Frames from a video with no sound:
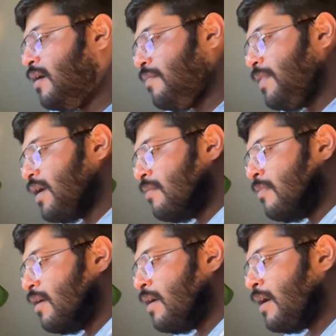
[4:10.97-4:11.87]

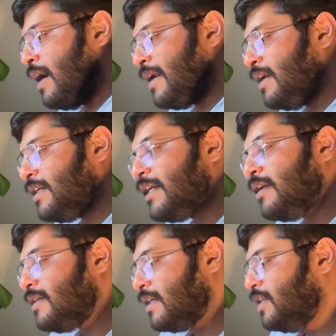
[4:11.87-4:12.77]
become an analytical
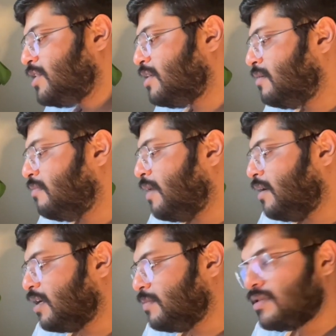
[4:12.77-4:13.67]
technician,
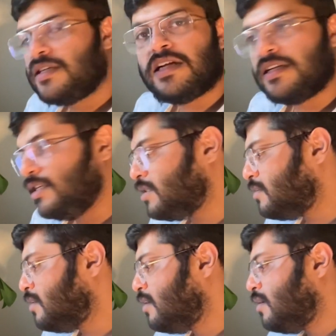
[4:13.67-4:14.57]
biochemistry
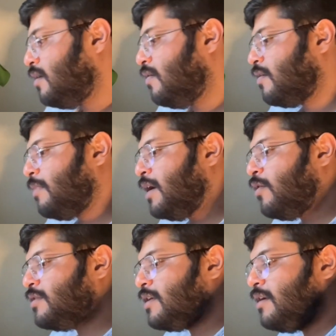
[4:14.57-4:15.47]
technician, or
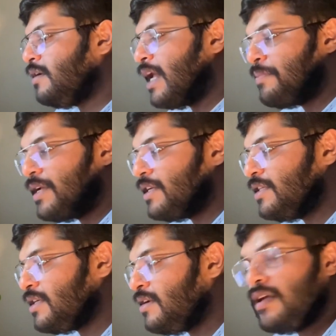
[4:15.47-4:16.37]
biological lab
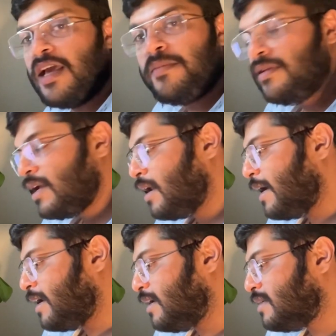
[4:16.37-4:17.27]
technician, chemical
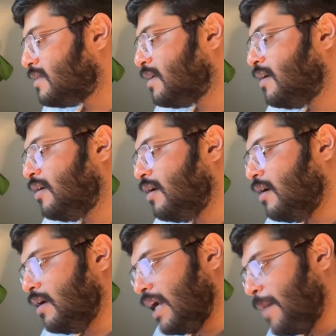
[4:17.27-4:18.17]
analyst,
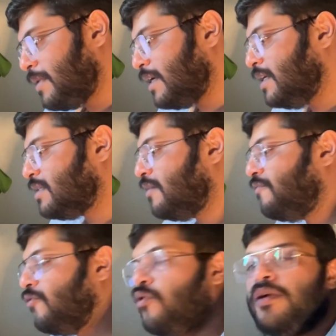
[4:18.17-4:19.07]
lab technician,
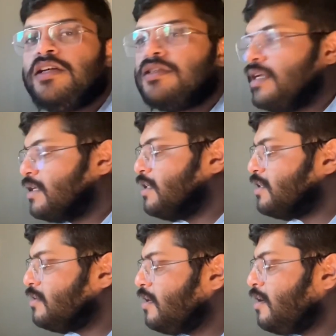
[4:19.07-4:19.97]
formulation
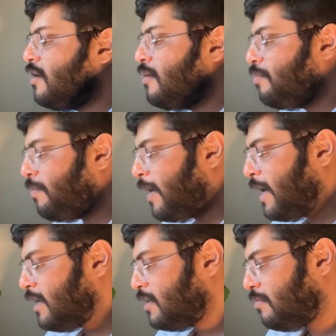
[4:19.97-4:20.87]
technician,
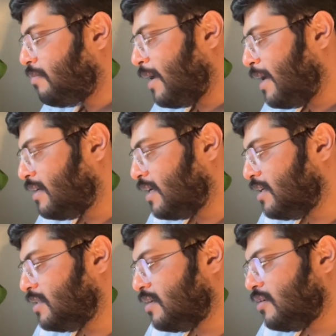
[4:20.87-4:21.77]
pilot plant
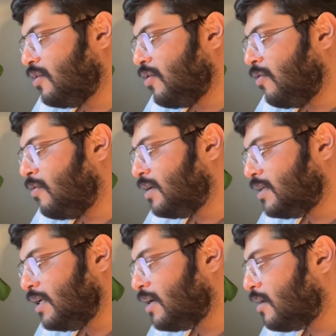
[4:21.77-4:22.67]
technician,
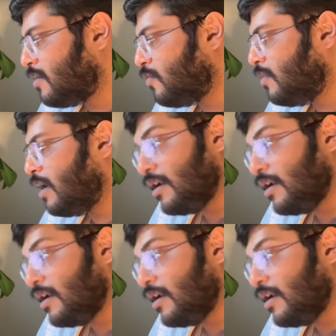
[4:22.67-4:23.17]
quality control